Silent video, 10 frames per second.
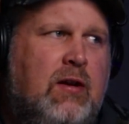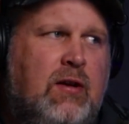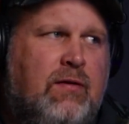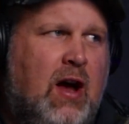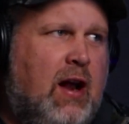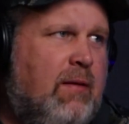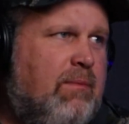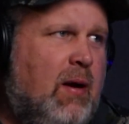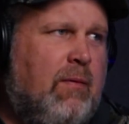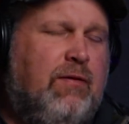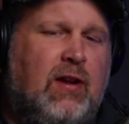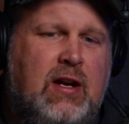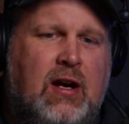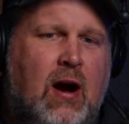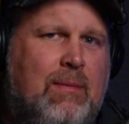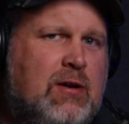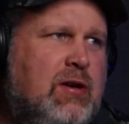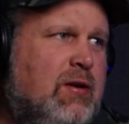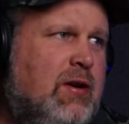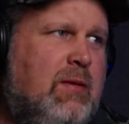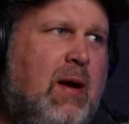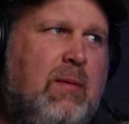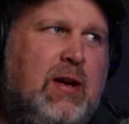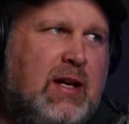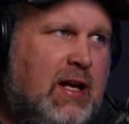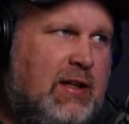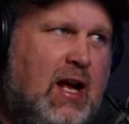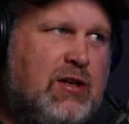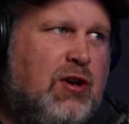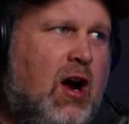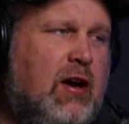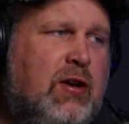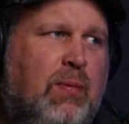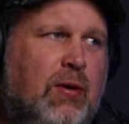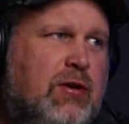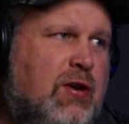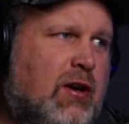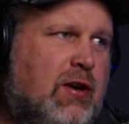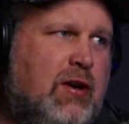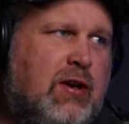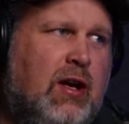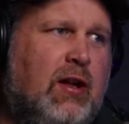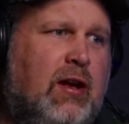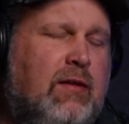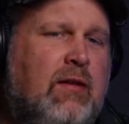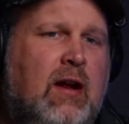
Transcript: You've got a fleeting opportunity maybe to get that shot. You pull the trigger. You kill it.